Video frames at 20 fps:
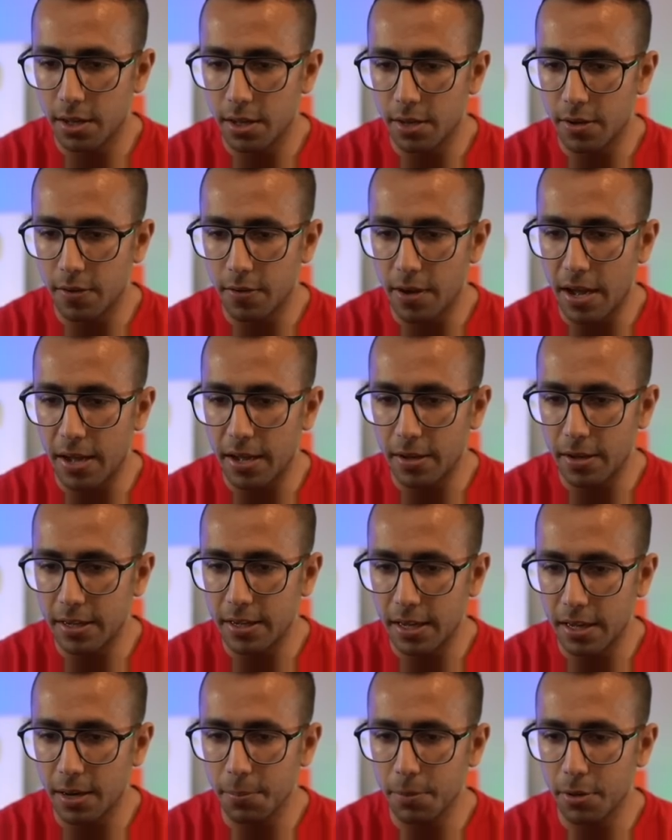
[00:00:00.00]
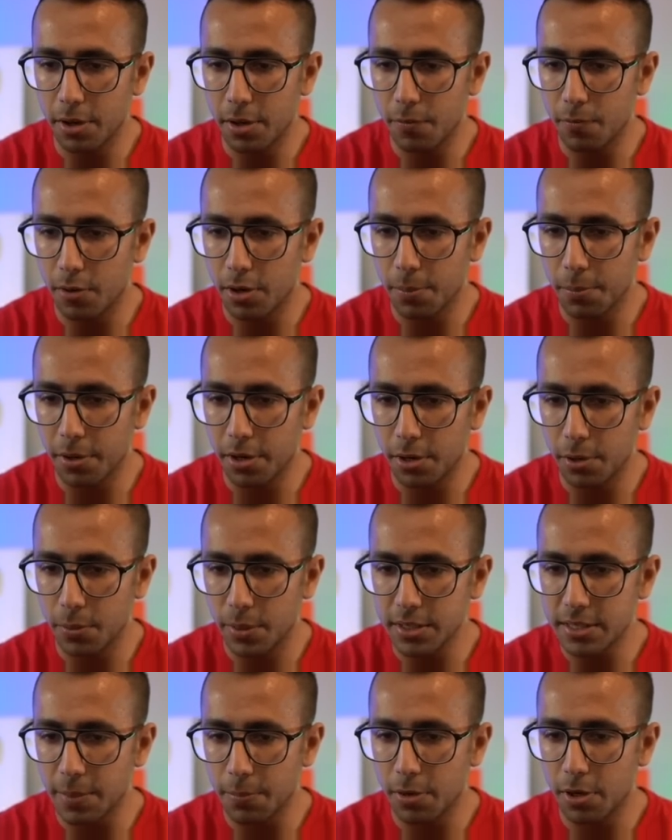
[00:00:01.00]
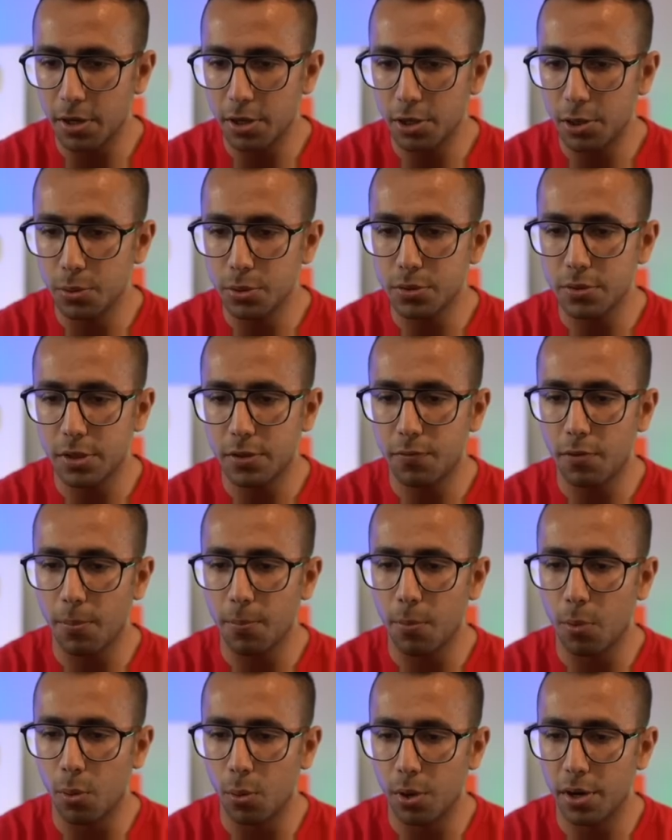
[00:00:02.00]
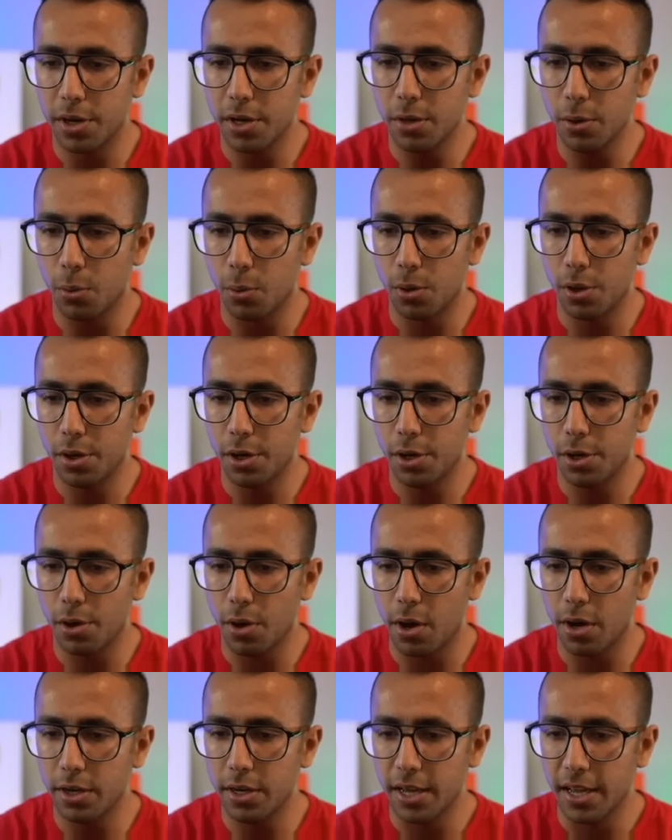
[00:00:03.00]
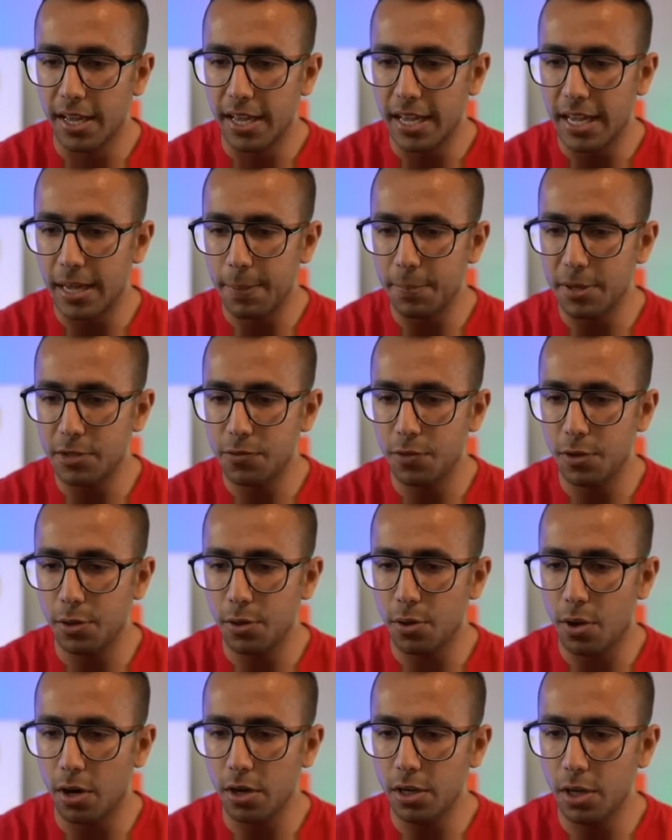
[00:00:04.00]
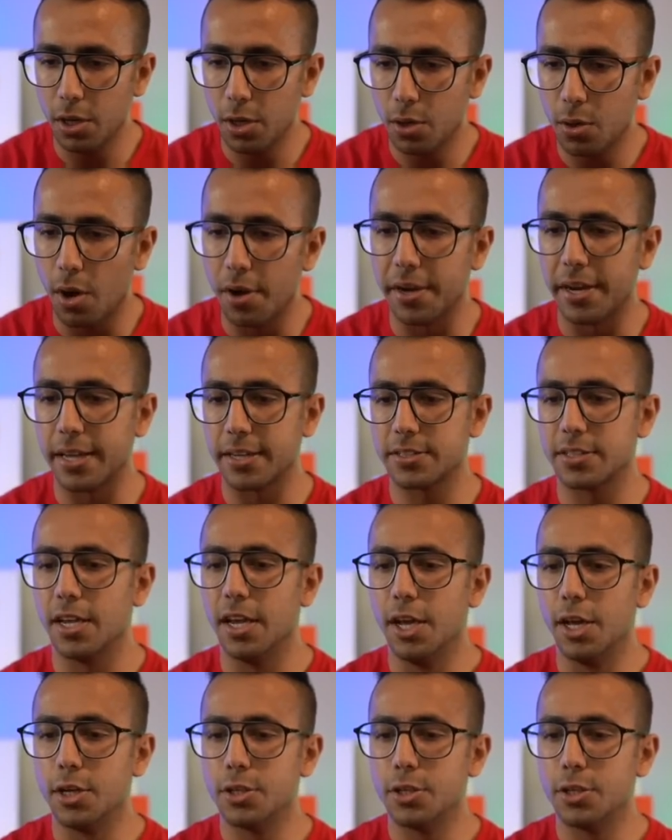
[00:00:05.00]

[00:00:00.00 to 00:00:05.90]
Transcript: uh, here I'm gonna what I'm gonna do is I'm gonna use it from holder holder dot image view dot context.